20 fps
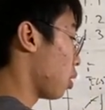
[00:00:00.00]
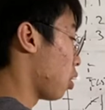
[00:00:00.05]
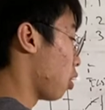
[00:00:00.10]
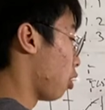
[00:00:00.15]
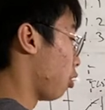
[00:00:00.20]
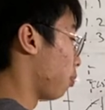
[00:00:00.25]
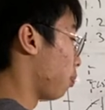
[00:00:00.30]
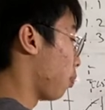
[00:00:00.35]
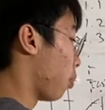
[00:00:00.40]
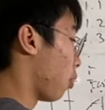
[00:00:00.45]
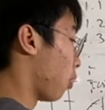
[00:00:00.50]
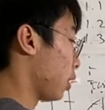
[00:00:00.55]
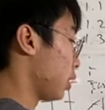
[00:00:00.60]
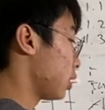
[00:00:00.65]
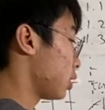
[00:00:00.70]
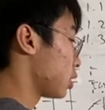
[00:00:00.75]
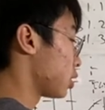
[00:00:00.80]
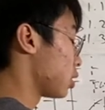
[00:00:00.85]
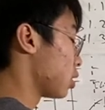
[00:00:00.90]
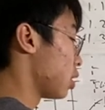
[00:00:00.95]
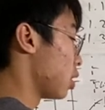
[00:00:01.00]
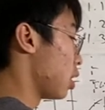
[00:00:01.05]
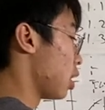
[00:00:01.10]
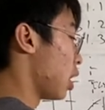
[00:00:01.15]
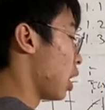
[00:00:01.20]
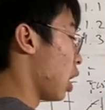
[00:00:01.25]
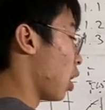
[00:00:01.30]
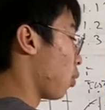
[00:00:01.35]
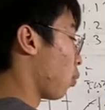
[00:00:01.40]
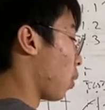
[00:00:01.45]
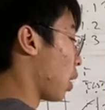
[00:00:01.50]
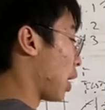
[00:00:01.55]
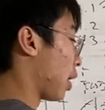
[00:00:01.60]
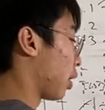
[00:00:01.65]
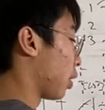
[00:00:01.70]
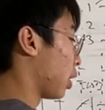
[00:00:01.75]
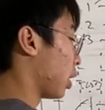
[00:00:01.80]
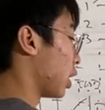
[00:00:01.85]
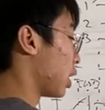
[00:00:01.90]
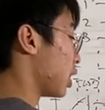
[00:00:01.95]
of points
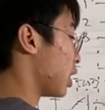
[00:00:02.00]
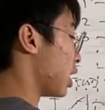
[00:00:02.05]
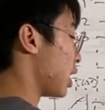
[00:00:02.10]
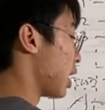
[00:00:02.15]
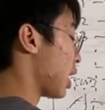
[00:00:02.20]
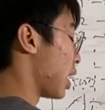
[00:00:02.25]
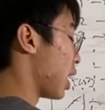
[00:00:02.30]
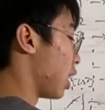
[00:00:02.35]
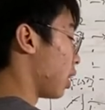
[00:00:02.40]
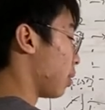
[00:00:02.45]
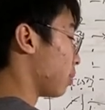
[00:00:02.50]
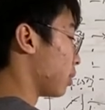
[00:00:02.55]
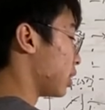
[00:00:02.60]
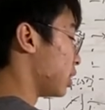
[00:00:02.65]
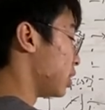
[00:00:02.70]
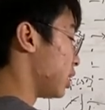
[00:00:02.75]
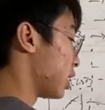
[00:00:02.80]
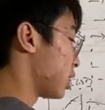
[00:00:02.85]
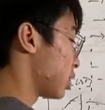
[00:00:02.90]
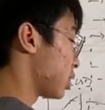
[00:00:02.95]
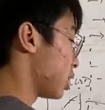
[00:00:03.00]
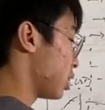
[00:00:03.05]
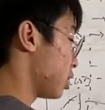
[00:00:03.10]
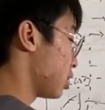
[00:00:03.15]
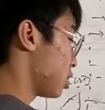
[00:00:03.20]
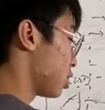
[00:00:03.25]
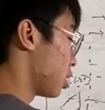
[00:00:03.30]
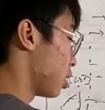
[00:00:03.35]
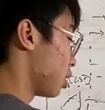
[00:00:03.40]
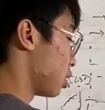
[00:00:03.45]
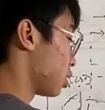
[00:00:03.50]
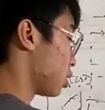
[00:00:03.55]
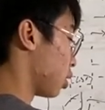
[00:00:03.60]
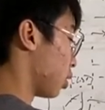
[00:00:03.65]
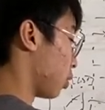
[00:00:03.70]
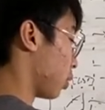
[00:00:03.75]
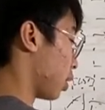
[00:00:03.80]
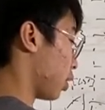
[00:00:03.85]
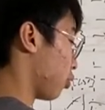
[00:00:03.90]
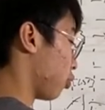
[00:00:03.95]
where um, the distance,
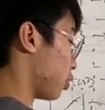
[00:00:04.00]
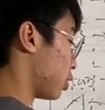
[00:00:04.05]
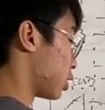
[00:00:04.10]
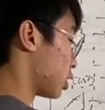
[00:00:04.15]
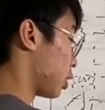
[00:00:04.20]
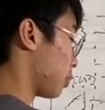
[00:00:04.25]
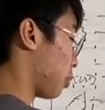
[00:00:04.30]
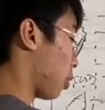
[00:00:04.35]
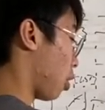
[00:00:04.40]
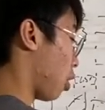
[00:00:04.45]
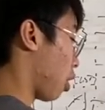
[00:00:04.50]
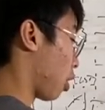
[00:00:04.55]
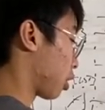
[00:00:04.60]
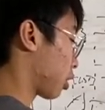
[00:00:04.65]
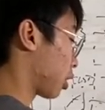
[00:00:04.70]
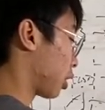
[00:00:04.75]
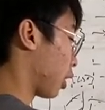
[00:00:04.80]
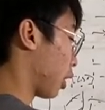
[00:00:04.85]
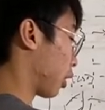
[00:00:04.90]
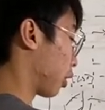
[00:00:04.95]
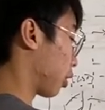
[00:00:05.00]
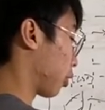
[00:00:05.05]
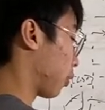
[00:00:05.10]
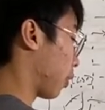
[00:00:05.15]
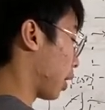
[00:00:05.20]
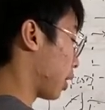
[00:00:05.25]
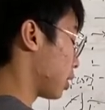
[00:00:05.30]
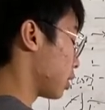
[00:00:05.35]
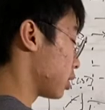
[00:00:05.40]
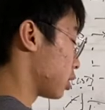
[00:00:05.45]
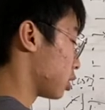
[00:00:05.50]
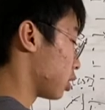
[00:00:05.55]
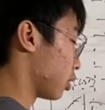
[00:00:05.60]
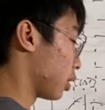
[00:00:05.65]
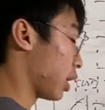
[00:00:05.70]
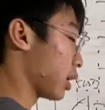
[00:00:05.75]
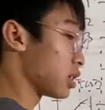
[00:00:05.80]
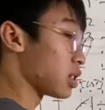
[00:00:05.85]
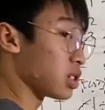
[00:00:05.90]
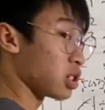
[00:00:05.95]
so if we sum our arc length, right, so
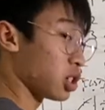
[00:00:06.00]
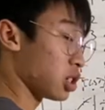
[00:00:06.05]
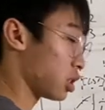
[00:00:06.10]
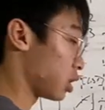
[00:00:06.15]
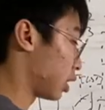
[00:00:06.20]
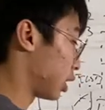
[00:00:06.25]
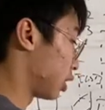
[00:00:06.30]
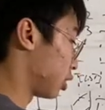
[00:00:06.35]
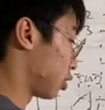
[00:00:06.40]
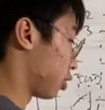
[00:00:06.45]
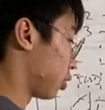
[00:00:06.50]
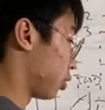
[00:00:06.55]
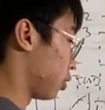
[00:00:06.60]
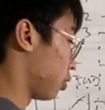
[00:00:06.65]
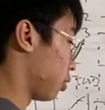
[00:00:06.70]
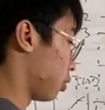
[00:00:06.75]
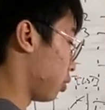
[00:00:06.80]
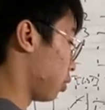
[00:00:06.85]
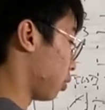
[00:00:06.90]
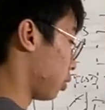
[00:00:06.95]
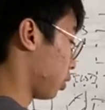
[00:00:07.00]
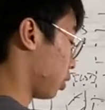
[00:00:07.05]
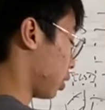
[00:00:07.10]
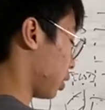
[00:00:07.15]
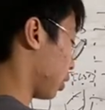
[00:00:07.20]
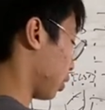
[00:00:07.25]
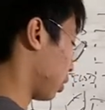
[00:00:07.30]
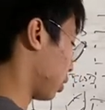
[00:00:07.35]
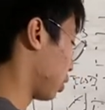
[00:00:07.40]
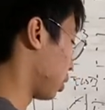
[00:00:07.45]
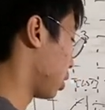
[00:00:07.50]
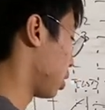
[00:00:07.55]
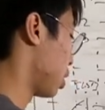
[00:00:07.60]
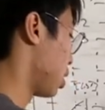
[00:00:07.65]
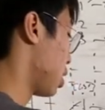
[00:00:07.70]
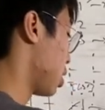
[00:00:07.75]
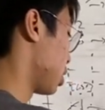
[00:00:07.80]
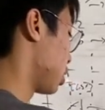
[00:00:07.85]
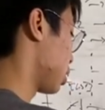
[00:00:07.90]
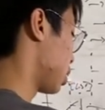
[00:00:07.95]
that's just an integral over here,
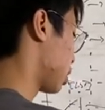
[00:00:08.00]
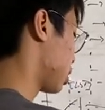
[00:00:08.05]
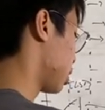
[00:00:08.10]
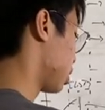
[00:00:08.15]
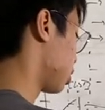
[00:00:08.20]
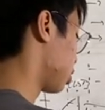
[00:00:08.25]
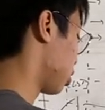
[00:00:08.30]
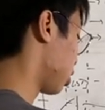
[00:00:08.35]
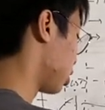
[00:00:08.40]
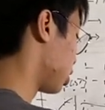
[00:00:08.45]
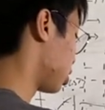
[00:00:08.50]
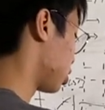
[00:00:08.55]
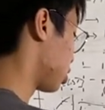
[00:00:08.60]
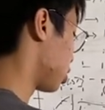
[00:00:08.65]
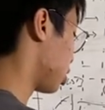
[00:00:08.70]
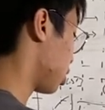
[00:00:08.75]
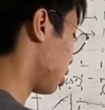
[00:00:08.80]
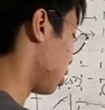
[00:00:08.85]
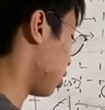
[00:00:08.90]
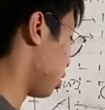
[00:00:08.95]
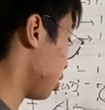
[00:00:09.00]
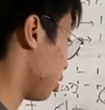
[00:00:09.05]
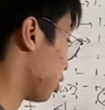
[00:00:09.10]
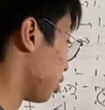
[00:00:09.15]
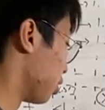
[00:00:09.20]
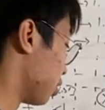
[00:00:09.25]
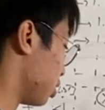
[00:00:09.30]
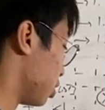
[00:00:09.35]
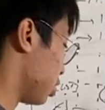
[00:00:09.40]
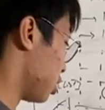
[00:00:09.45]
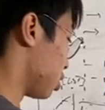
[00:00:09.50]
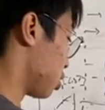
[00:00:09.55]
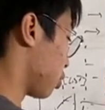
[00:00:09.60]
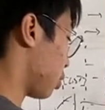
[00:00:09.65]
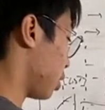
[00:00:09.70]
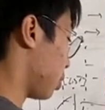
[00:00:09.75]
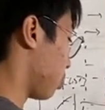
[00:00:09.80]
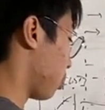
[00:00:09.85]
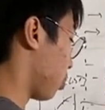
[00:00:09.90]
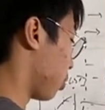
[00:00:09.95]
since they're, dis they're
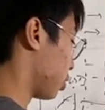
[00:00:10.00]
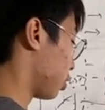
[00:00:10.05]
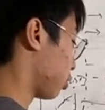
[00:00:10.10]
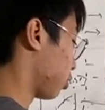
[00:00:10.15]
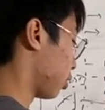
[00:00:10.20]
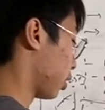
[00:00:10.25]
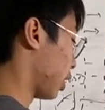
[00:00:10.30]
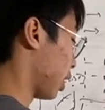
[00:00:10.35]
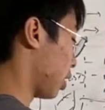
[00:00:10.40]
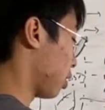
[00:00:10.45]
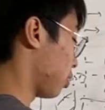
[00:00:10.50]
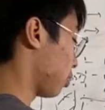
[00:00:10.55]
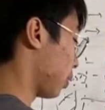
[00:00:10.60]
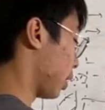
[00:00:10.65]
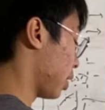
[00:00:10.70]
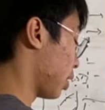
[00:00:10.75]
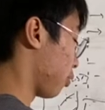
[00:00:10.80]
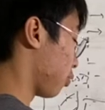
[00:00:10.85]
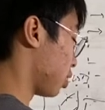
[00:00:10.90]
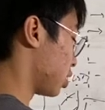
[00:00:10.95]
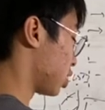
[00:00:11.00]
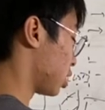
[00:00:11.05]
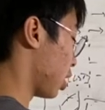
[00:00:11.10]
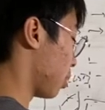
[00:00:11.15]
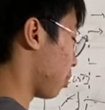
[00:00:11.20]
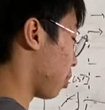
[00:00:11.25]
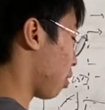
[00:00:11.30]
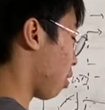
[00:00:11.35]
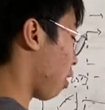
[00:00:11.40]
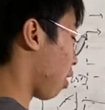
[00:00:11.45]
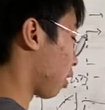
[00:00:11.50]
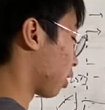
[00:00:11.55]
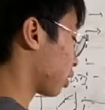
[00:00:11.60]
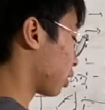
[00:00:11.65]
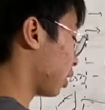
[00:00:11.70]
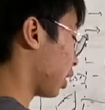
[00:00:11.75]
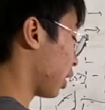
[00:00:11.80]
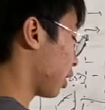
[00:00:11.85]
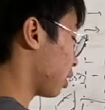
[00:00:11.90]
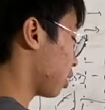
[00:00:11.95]
discrete points for now, right, if we sum our
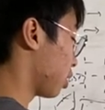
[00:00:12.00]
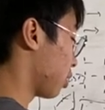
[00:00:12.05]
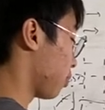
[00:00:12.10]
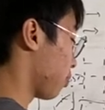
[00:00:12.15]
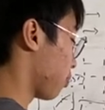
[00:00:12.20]
arc length,